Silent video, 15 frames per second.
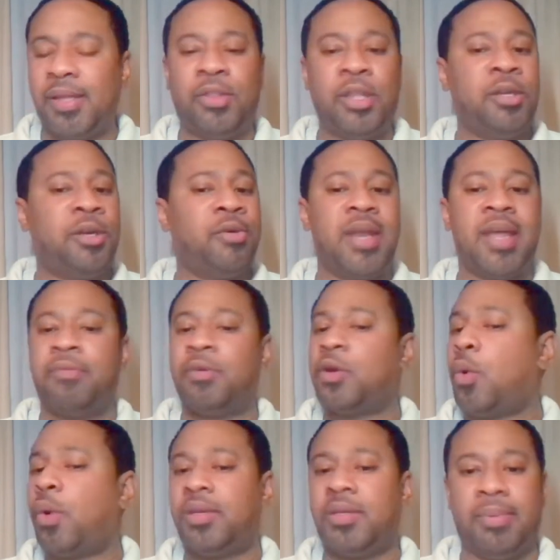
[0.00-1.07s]
then you're never
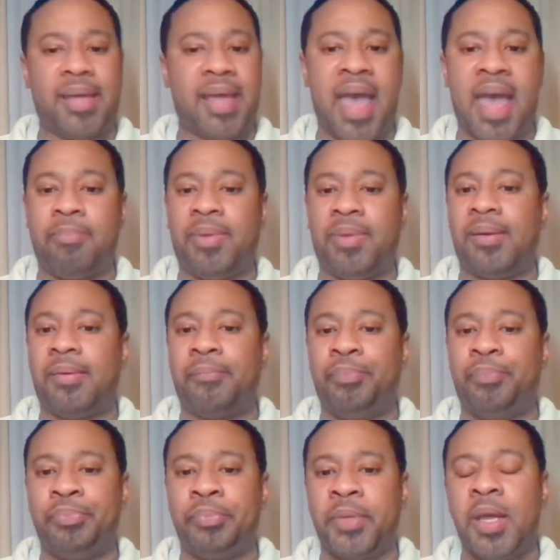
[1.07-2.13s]
going to be happy.
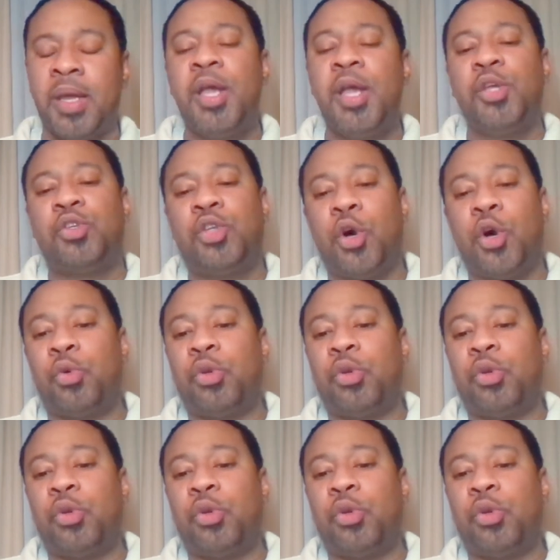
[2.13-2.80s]
So